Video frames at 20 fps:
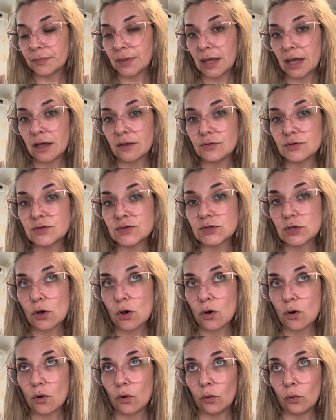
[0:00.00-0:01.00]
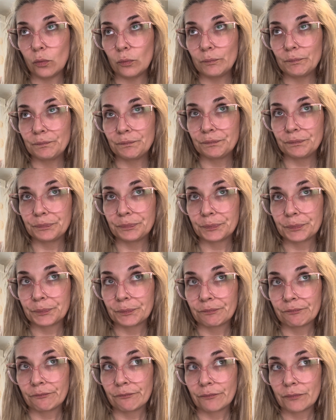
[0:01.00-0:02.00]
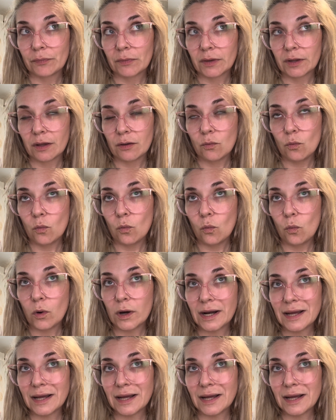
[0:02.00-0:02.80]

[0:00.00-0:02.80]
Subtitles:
And so what